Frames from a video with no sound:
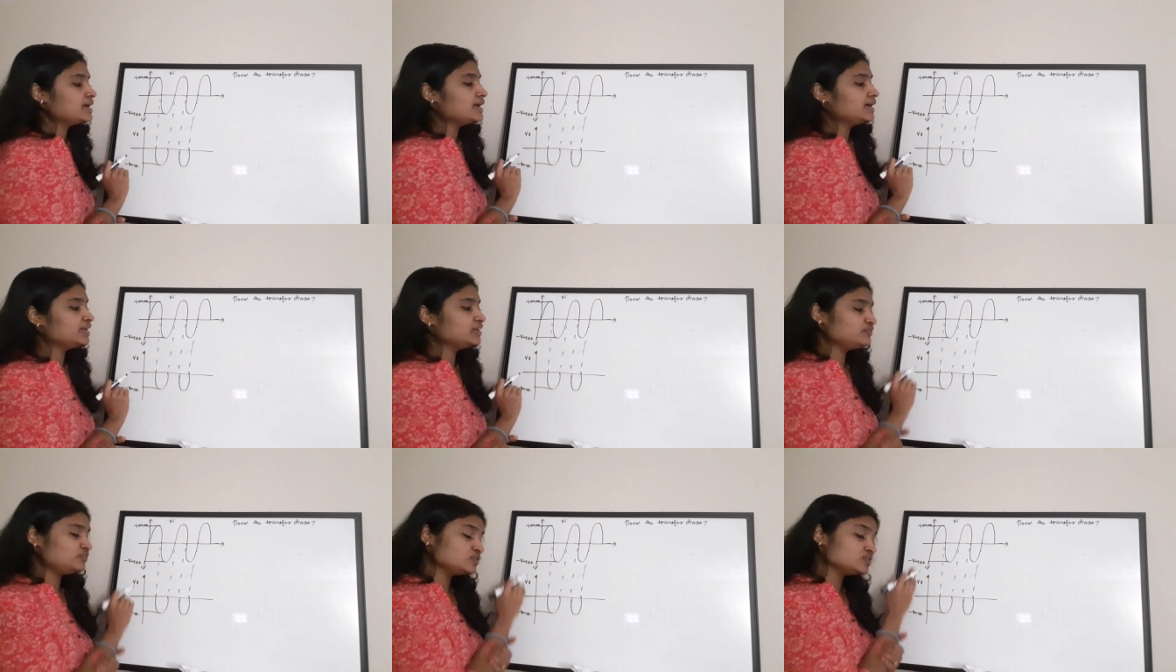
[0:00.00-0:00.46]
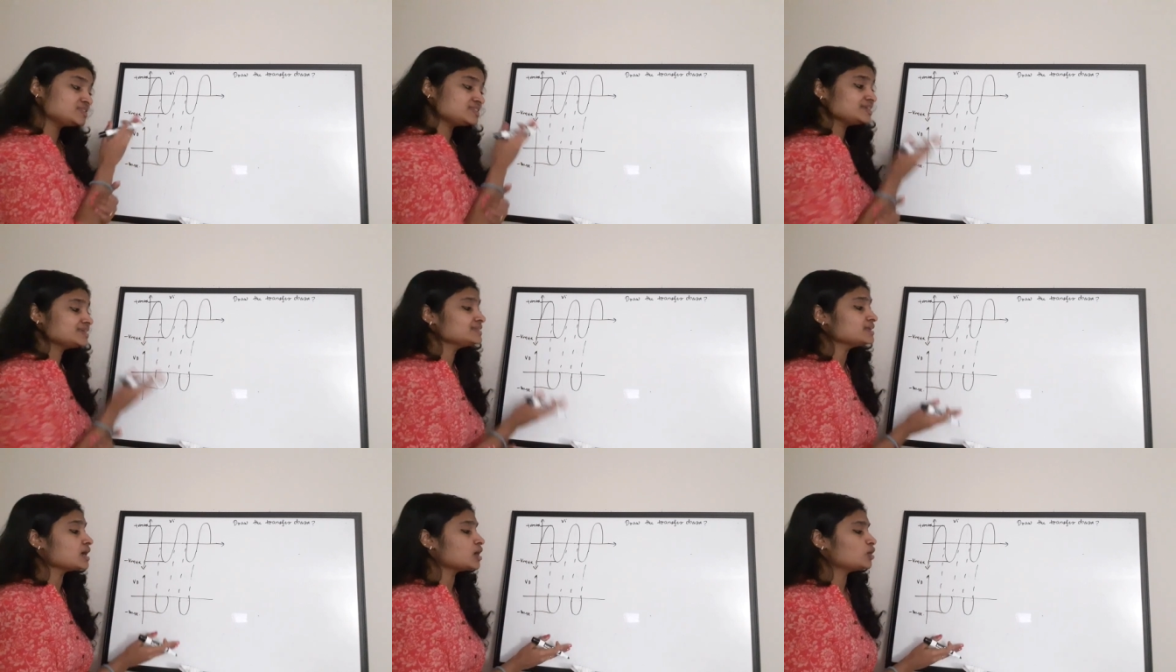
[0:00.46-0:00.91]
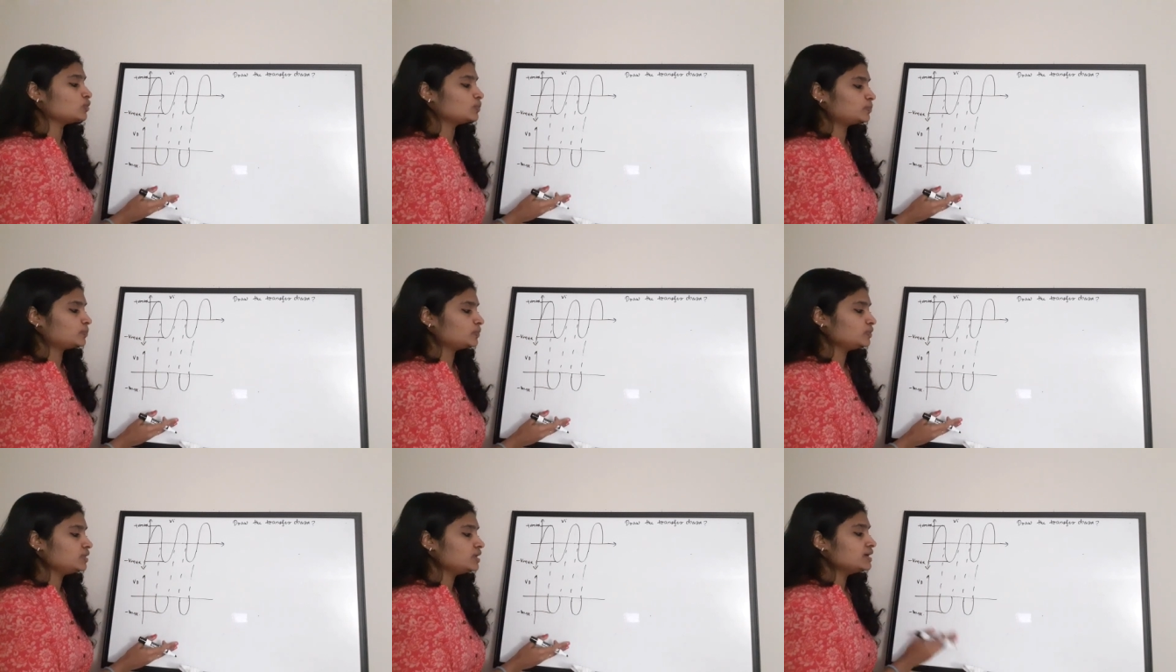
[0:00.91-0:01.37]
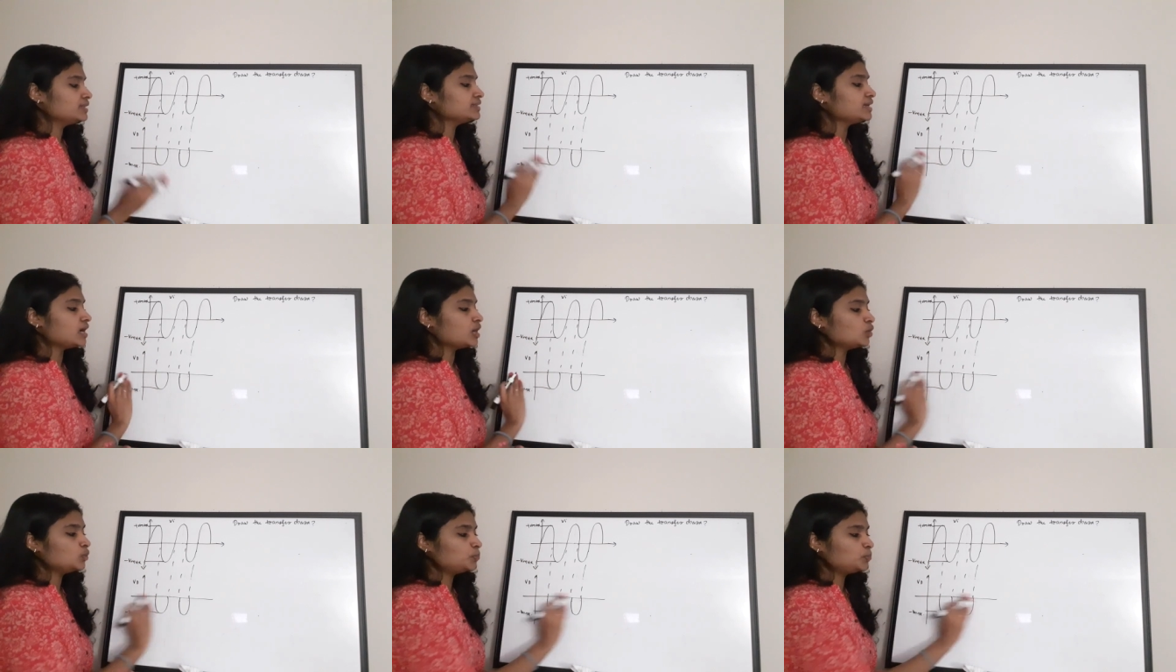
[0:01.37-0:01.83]
And if you see the output,
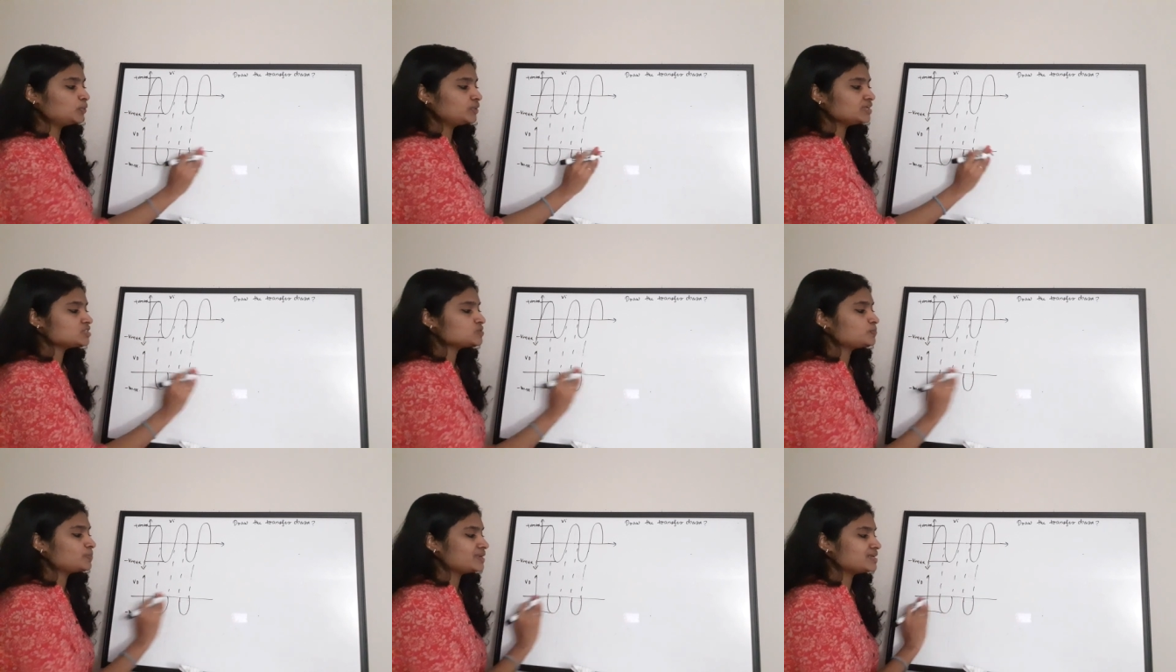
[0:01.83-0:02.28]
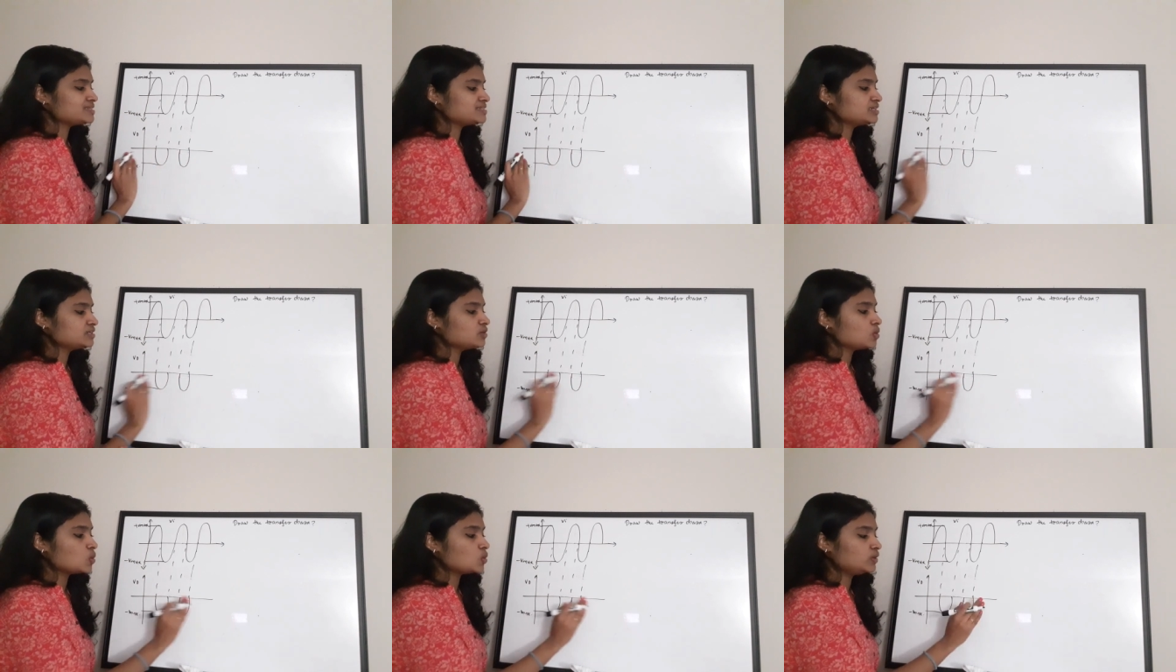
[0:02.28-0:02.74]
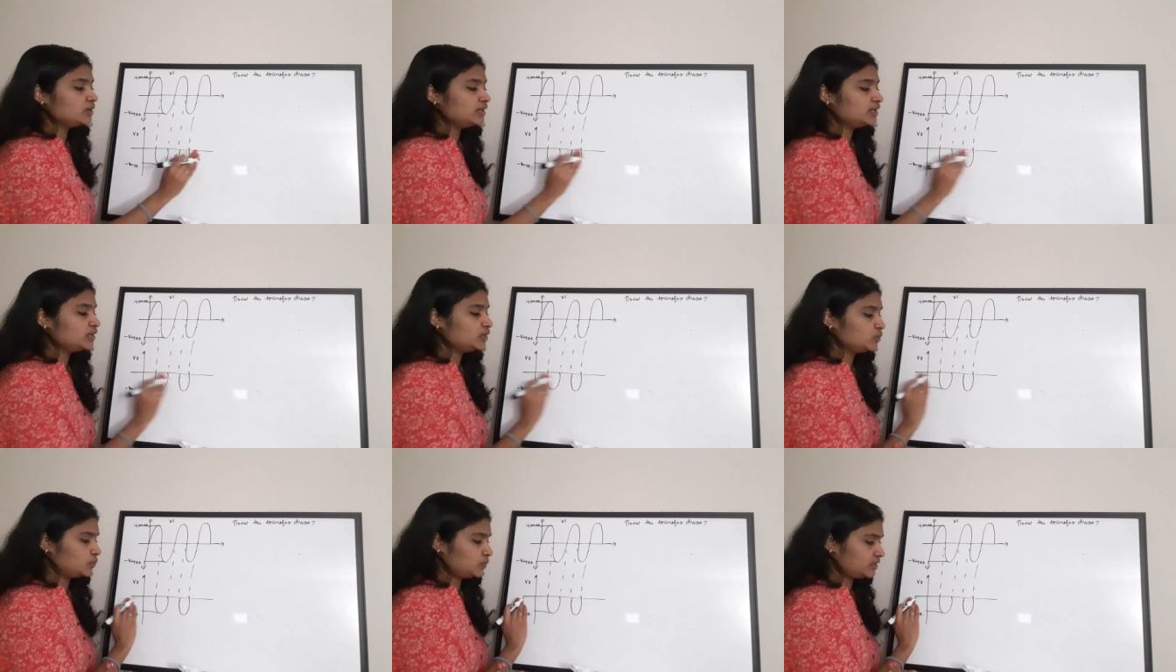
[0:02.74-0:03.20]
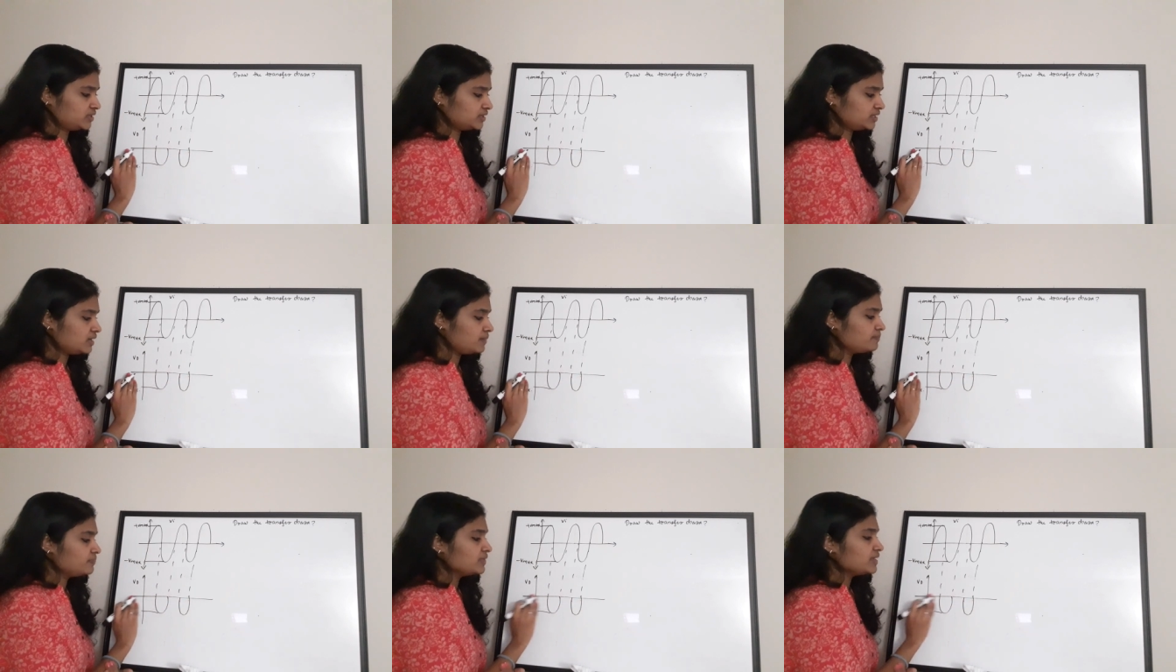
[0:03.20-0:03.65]
the output is present only during
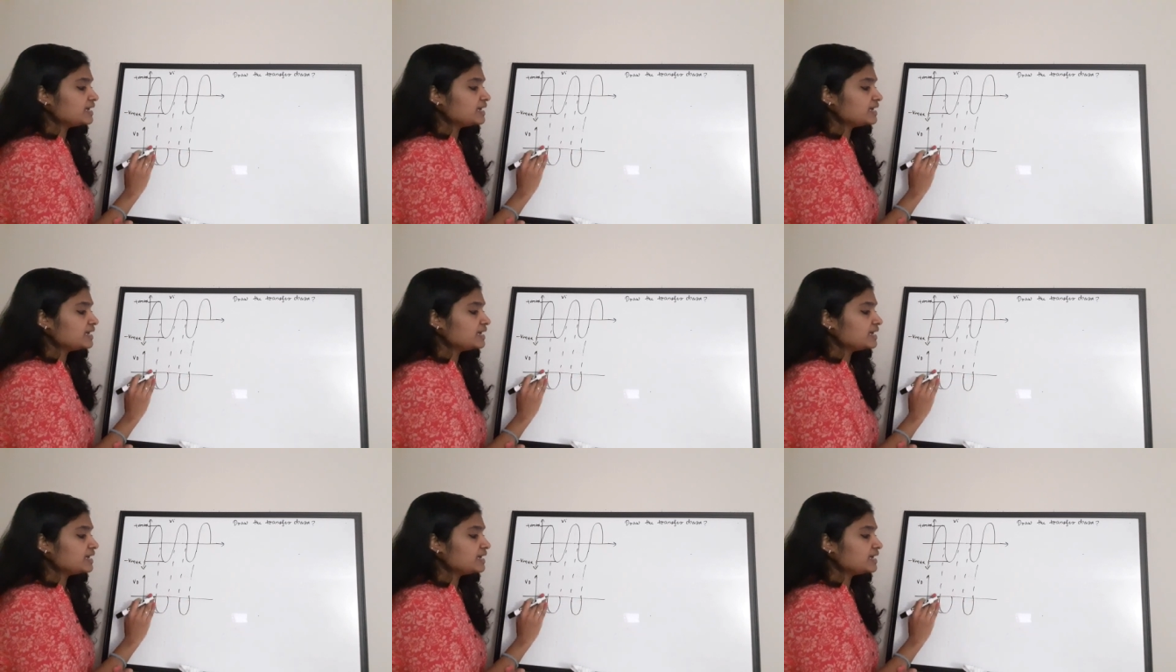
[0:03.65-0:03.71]
the